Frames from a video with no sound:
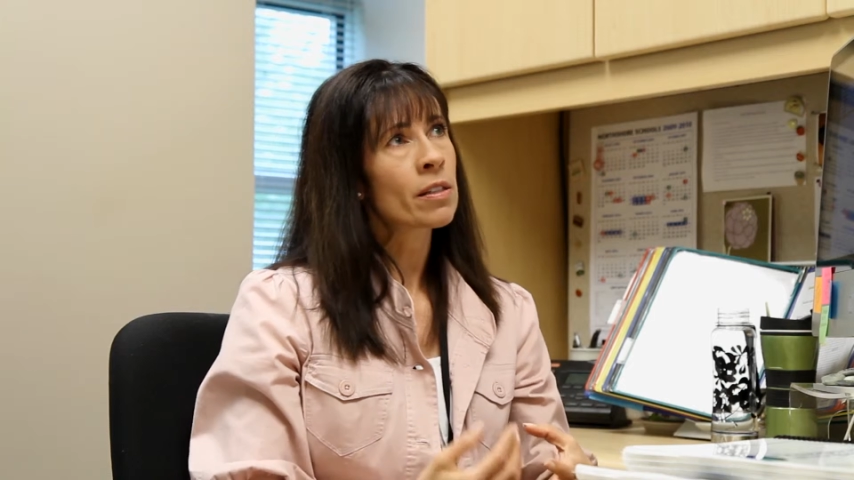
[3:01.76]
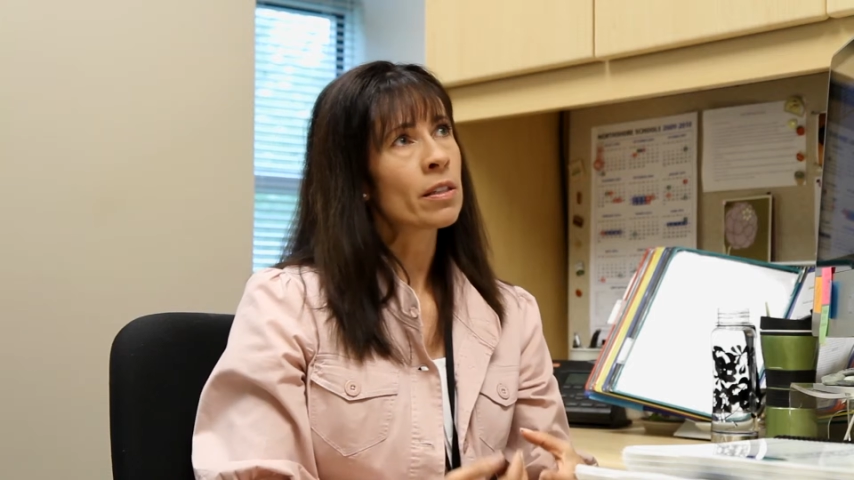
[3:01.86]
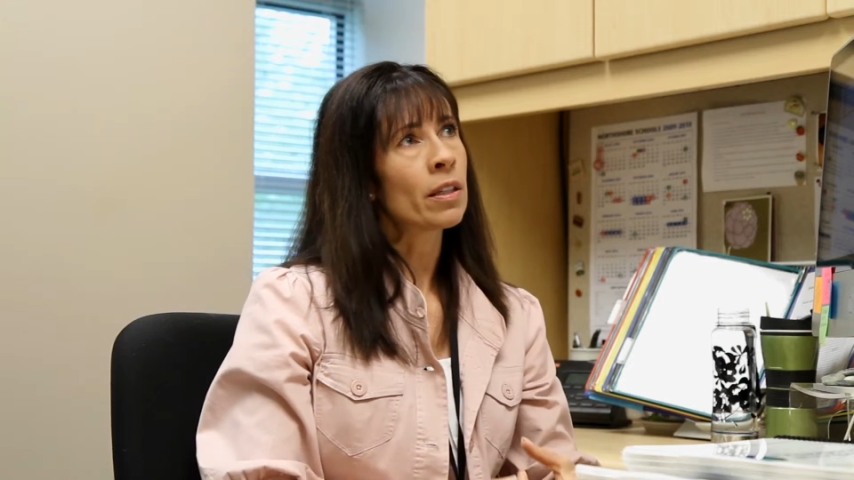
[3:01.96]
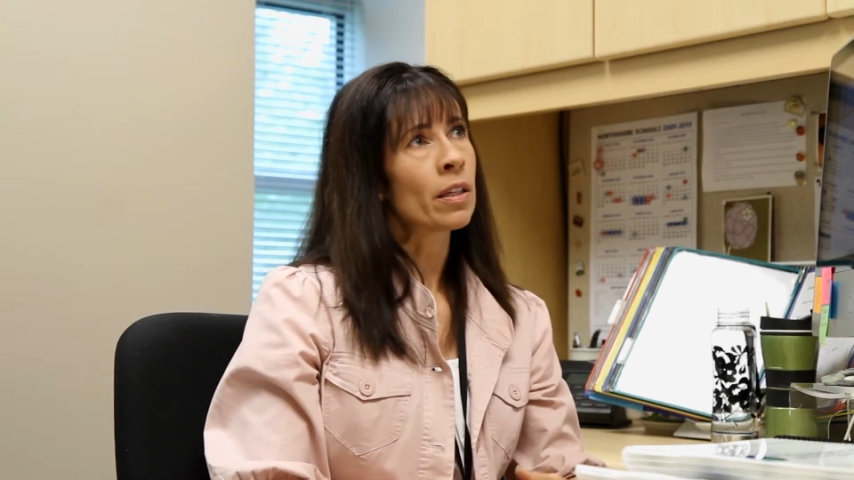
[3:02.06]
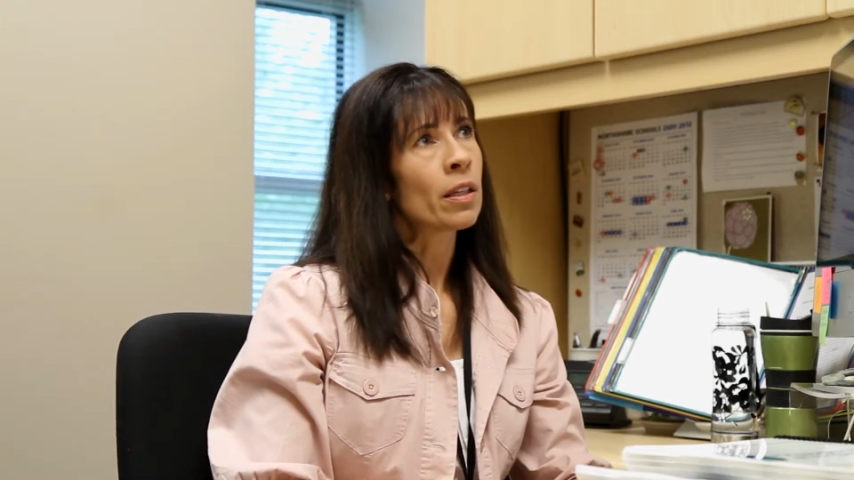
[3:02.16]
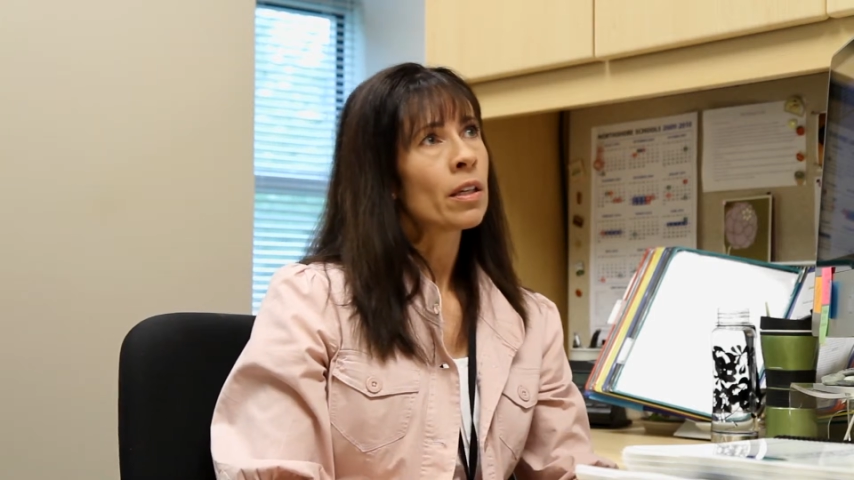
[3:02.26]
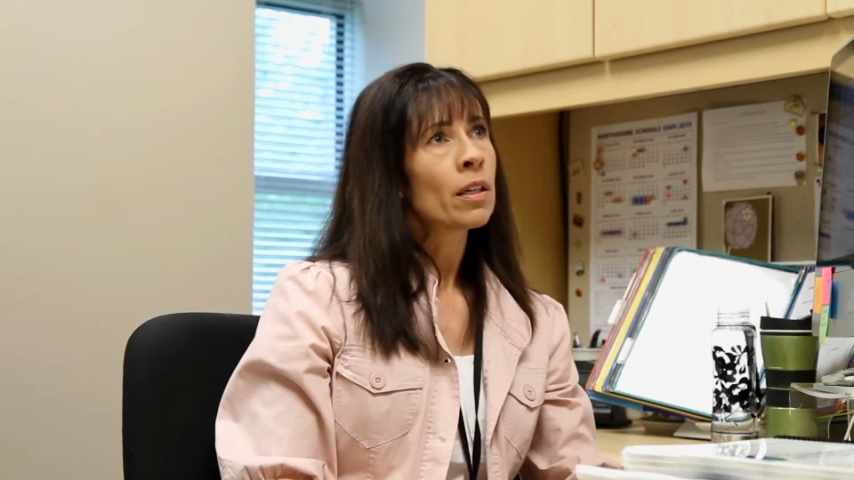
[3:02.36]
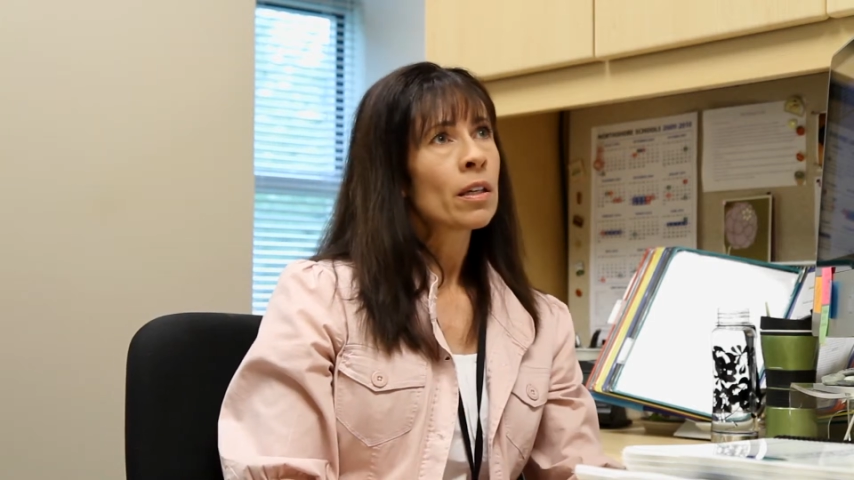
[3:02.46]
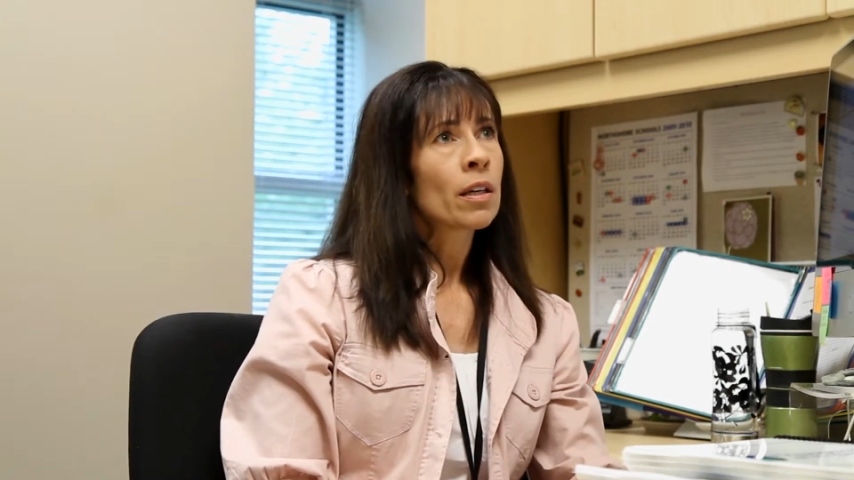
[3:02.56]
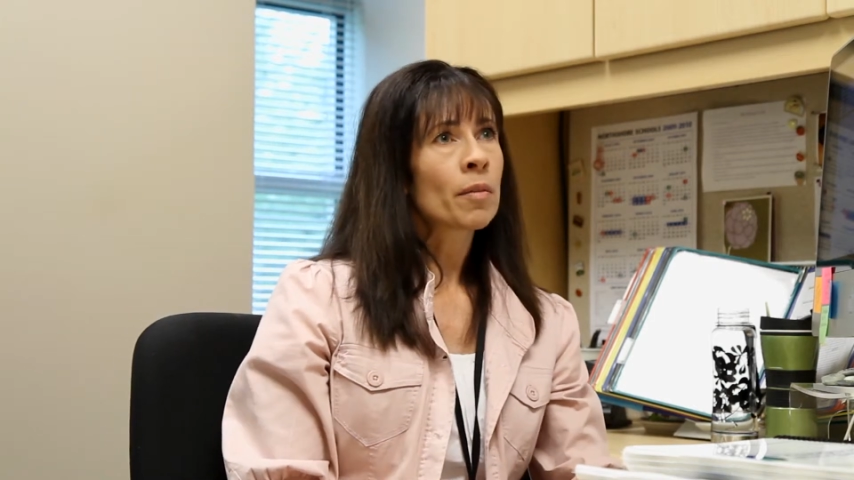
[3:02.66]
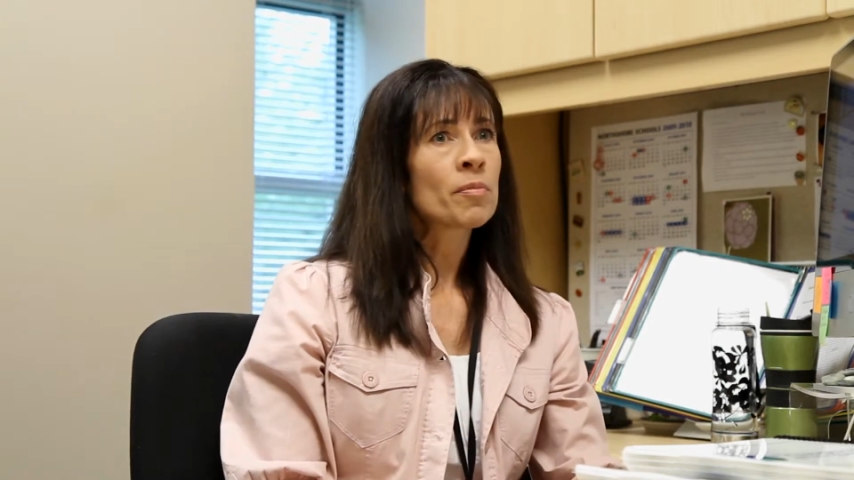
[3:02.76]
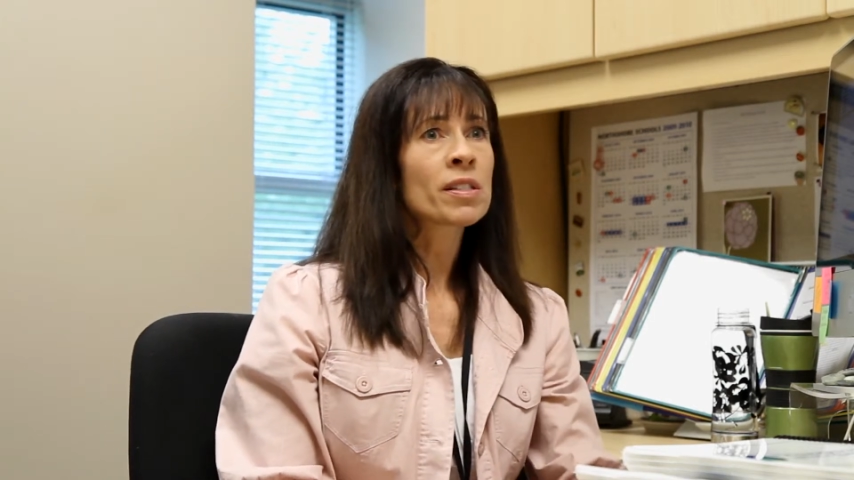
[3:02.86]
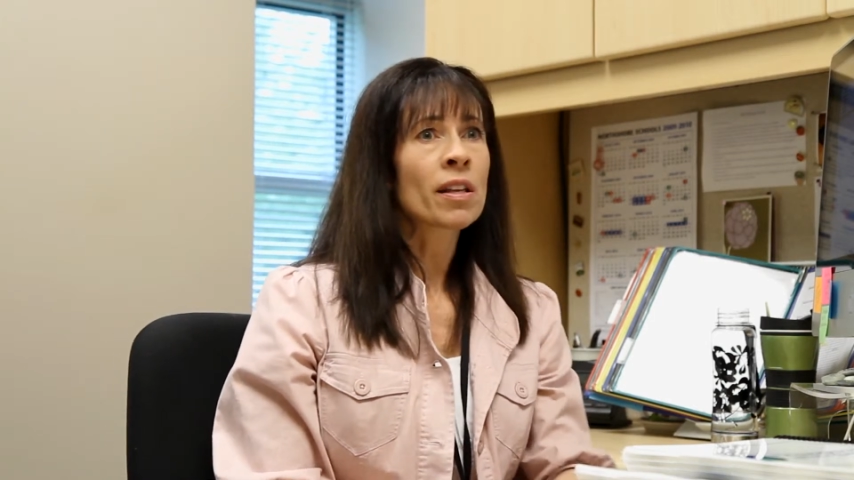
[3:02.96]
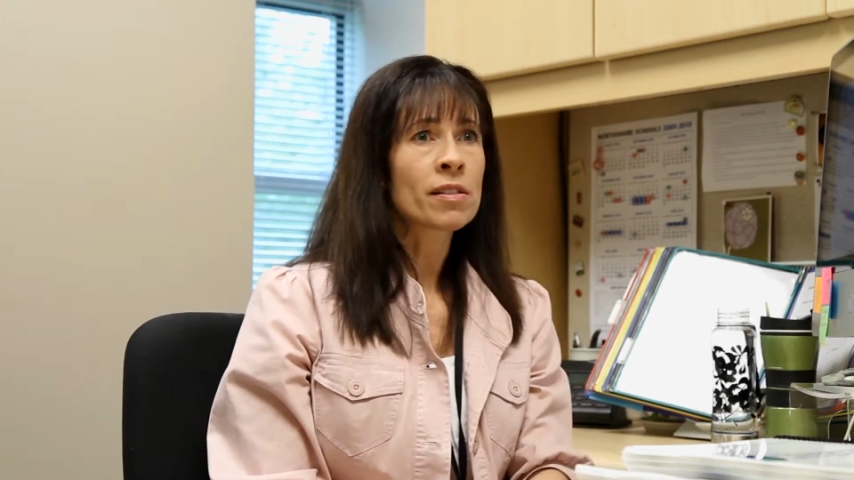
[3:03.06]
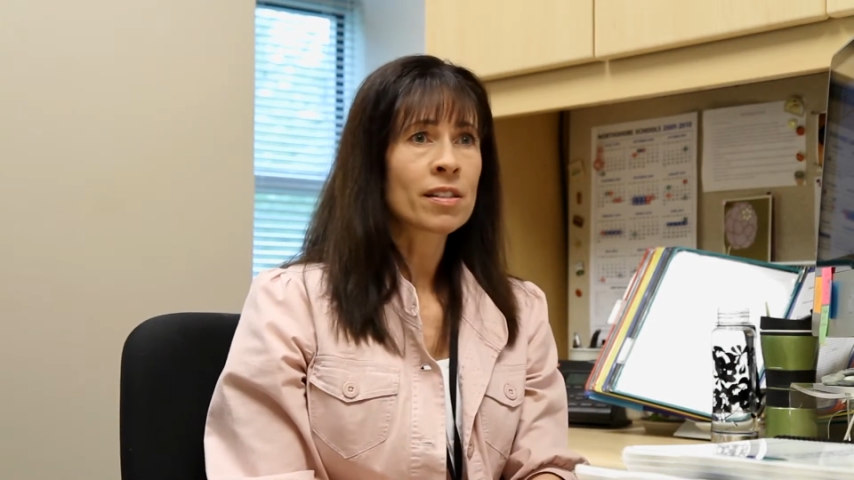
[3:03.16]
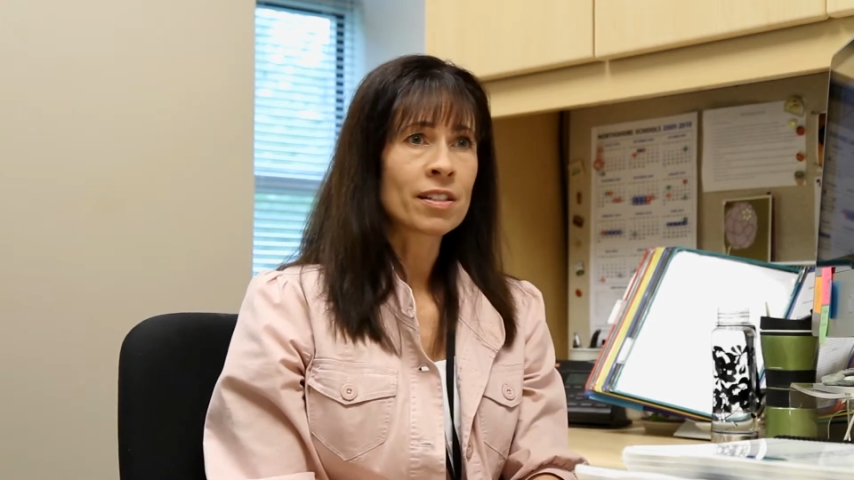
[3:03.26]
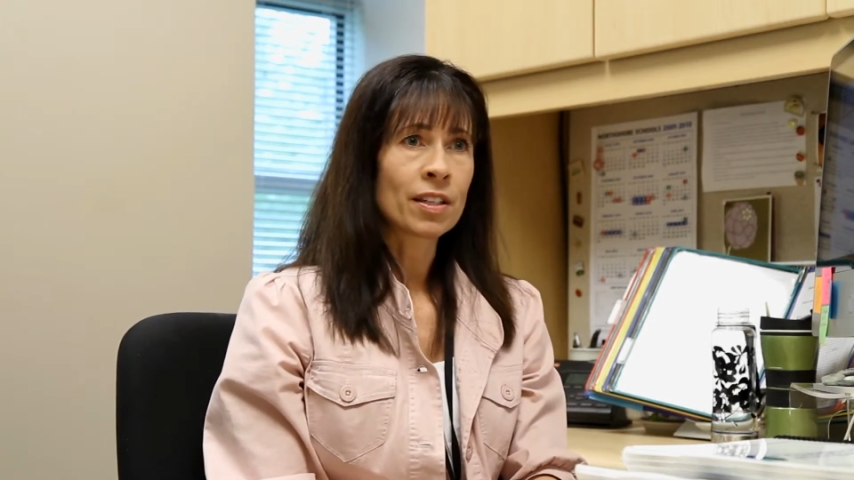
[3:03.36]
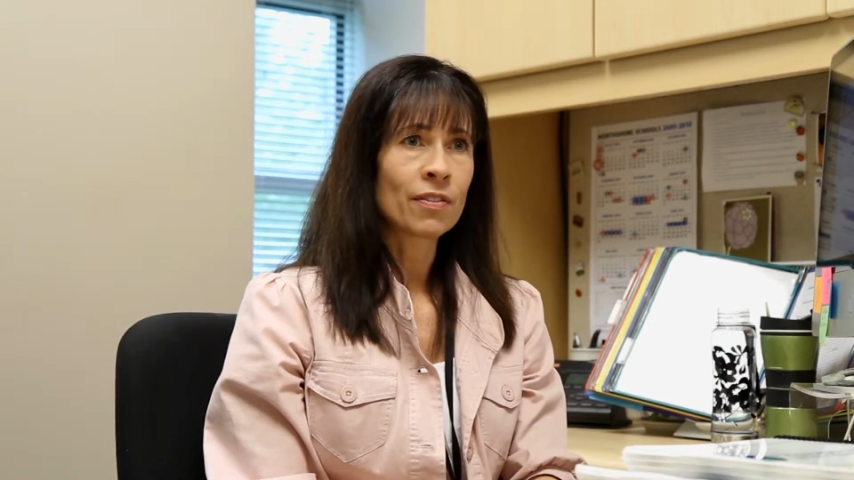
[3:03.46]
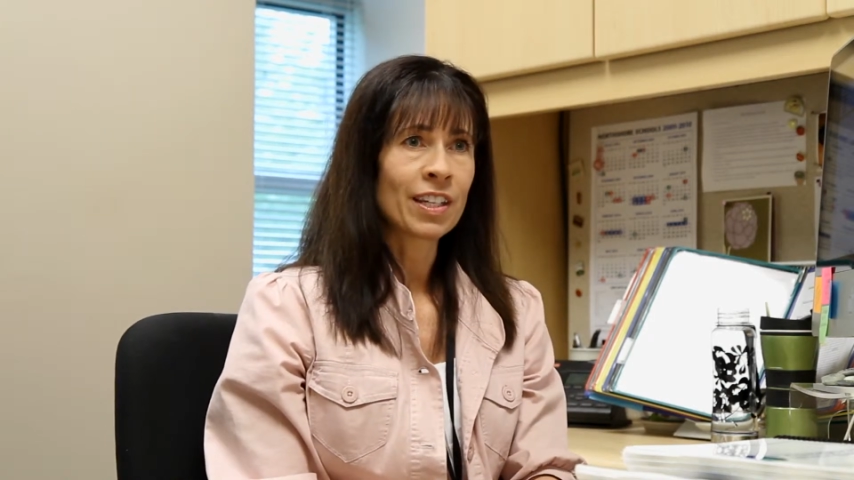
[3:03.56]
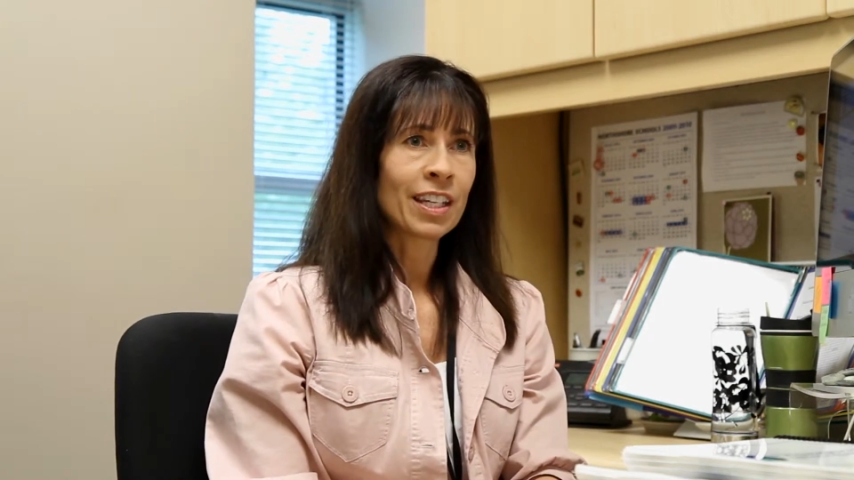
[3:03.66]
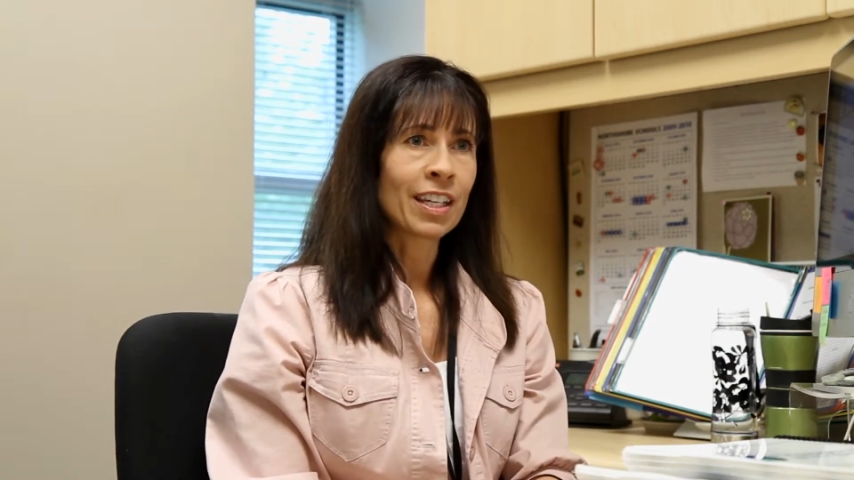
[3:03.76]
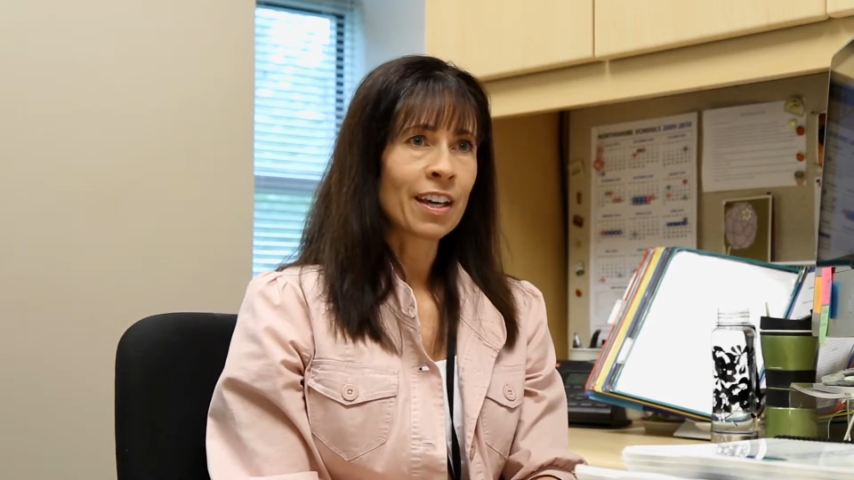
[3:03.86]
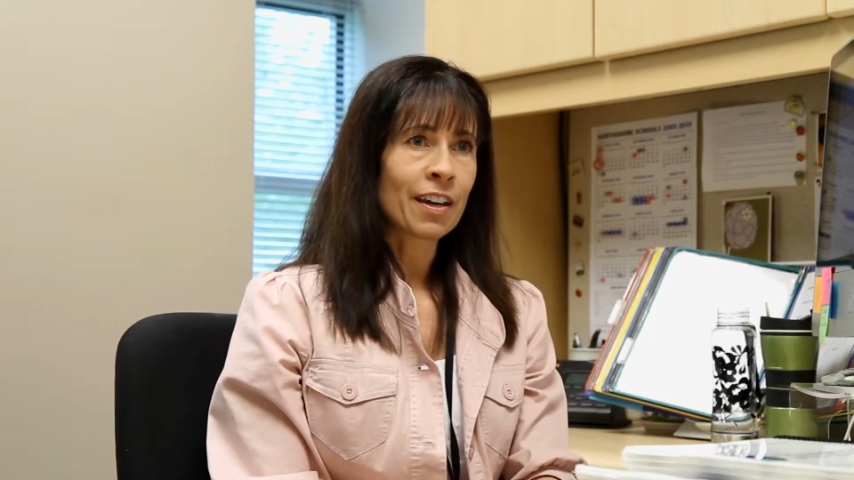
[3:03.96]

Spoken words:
the sensitivity